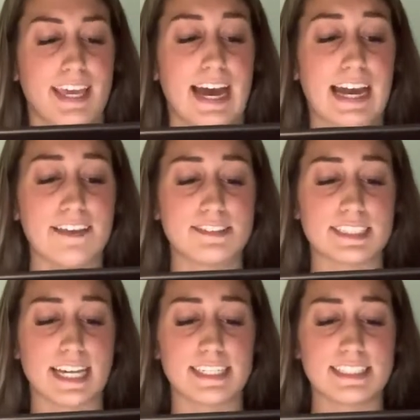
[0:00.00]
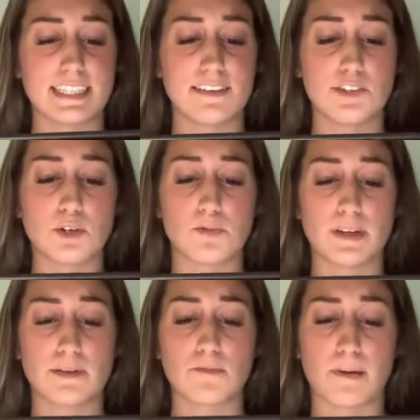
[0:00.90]
I have decided to give you a
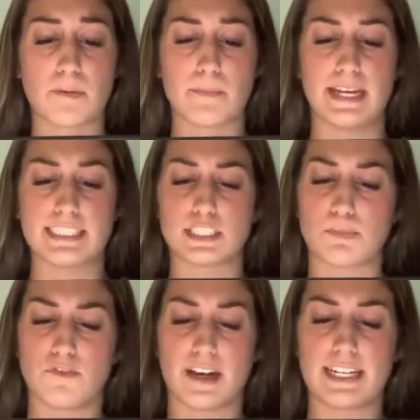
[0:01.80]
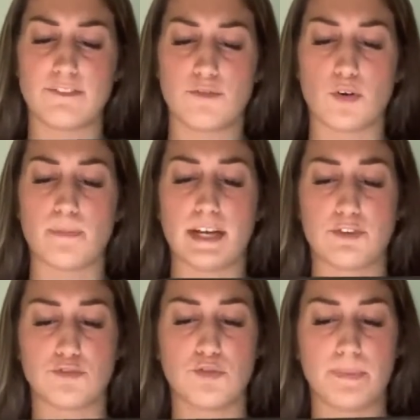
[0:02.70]
written reprimand as provided for by
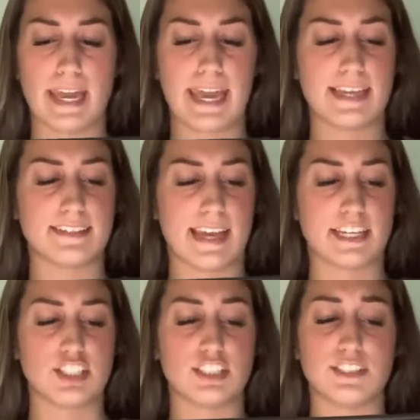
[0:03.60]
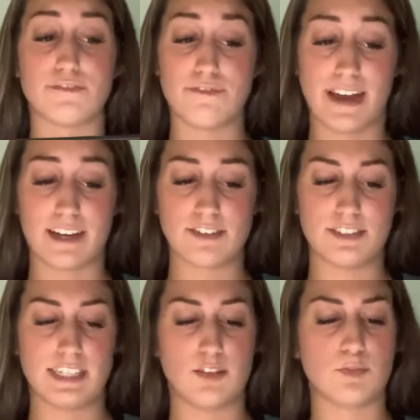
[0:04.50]
Group A sanctions
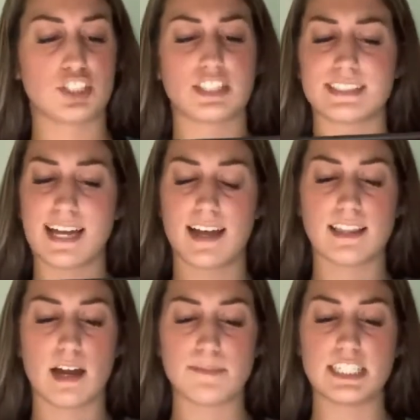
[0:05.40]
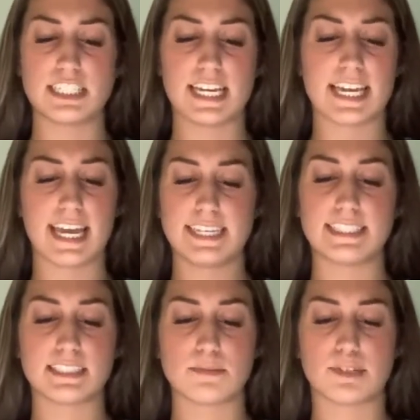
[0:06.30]
faculty, which does not allow me to take any
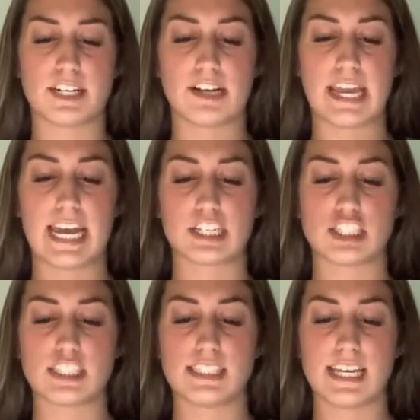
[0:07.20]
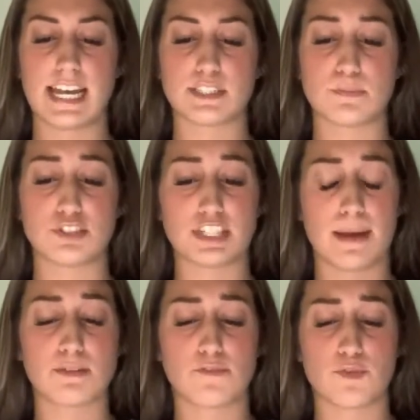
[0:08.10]
disciplinary actions as per
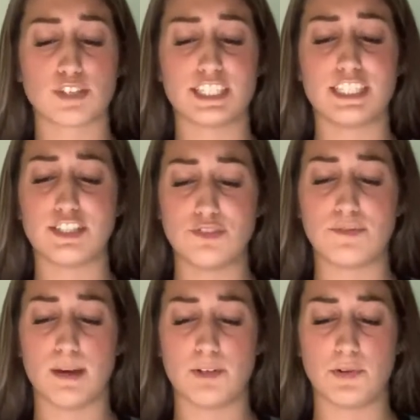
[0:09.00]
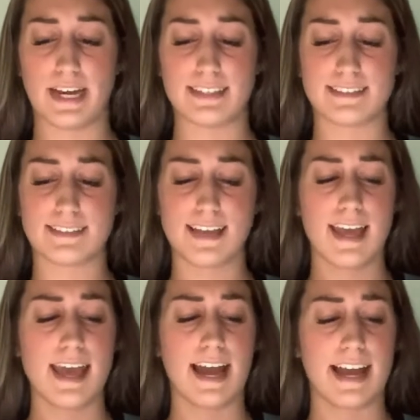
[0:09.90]
Chapter 14 UWS.
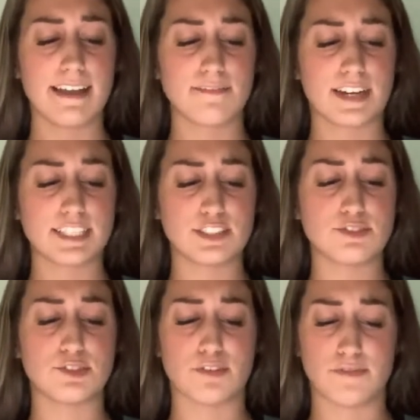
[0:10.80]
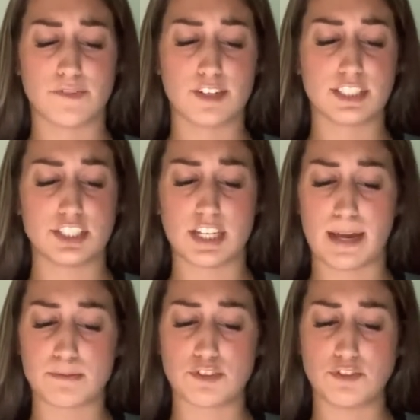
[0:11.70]
I advise you to refer to
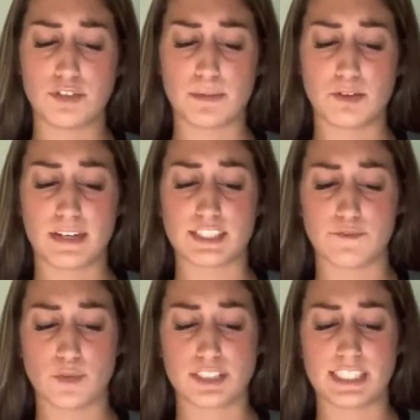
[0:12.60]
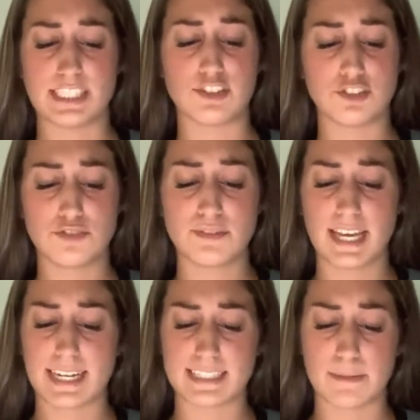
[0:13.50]
Chapter UWS 14 Student
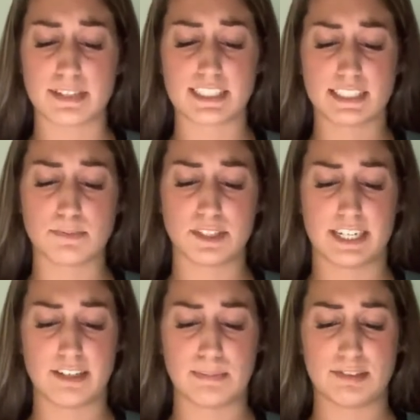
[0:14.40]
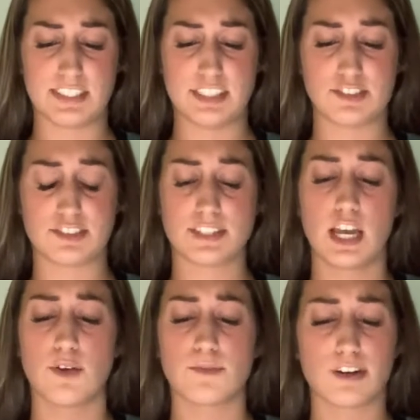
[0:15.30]
Academic Disciplinary Procedures
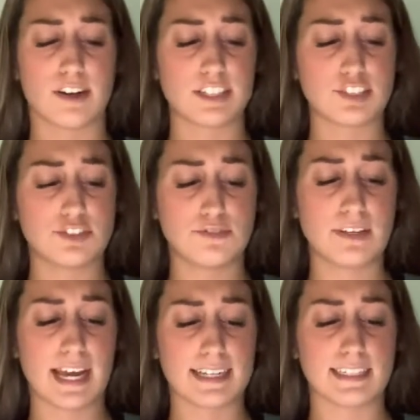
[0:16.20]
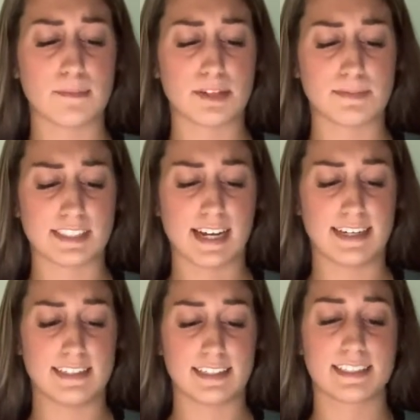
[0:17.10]
regarding student academic
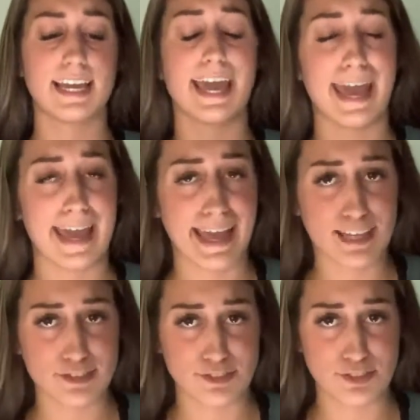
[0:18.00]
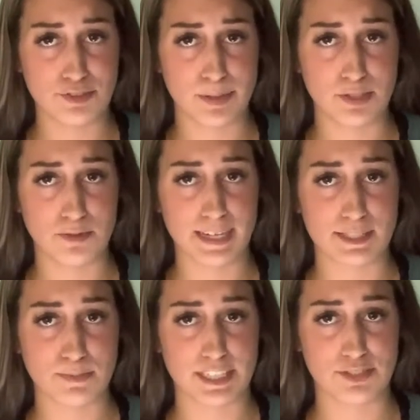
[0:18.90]
misconduct. Enters
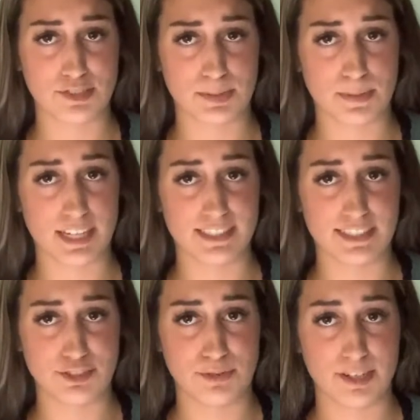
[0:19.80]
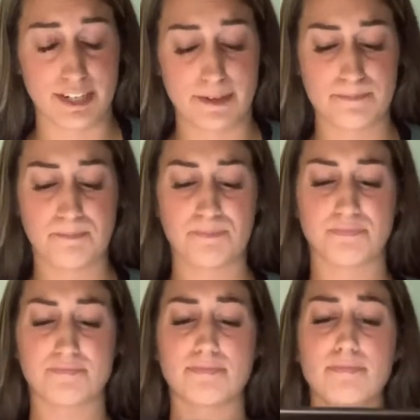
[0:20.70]
UWS plagiarism policy URL.
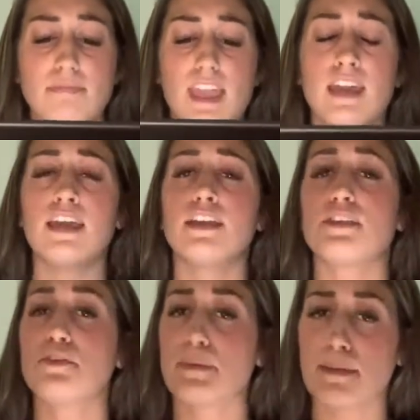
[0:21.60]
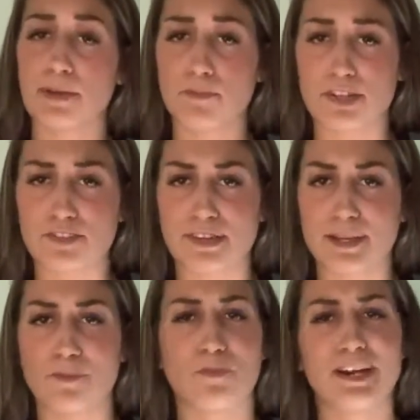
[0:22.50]
You may be
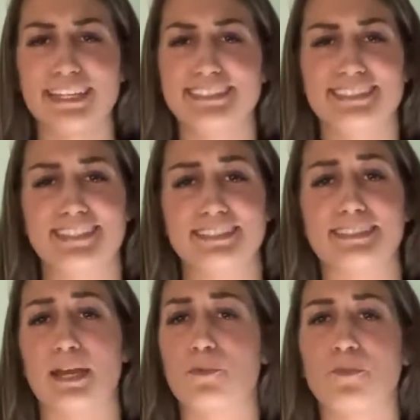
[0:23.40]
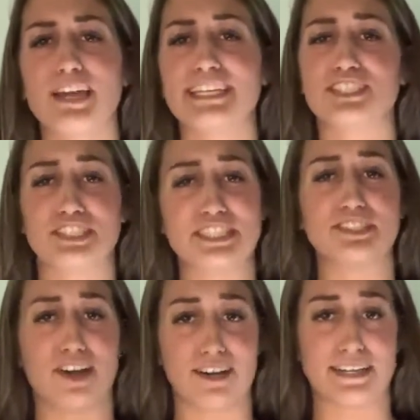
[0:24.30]
wondering, what is this and what is she
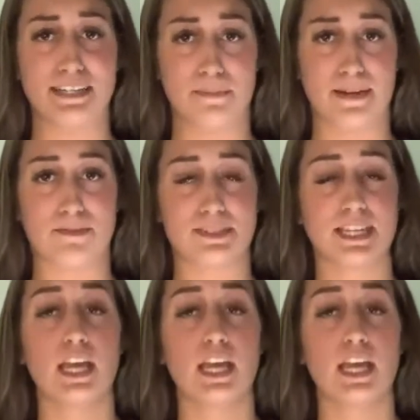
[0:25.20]
talking about?